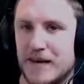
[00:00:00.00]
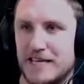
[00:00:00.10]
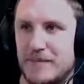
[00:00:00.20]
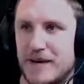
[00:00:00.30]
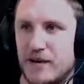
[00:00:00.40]

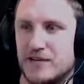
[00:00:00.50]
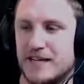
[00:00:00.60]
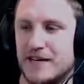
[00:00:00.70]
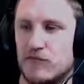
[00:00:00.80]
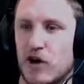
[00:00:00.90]
place
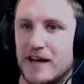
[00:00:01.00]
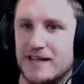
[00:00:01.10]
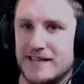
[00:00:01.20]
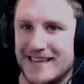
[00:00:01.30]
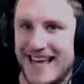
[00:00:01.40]
penalty
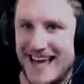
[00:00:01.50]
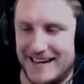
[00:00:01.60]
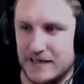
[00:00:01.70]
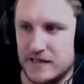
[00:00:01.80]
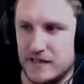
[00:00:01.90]
right at the
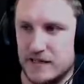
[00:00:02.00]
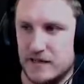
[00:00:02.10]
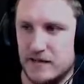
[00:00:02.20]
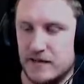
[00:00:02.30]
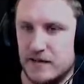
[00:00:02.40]
end.
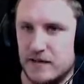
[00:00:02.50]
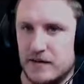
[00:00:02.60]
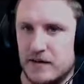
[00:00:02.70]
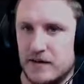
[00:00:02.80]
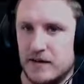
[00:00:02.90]

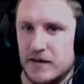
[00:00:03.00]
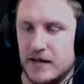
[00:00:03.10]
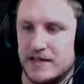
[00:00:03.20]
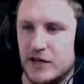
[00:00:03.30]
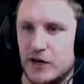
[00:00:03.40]

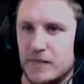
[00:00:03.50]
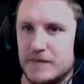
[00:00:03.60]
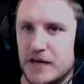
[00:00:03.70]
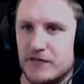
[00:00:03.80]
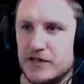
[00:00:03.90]
Has he got
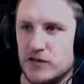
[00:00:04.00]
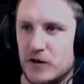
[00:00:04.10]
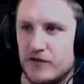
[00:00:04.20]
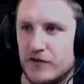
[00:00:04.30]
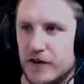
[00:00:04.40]
himself
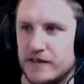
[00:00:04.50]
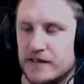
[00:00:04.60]
disqualified?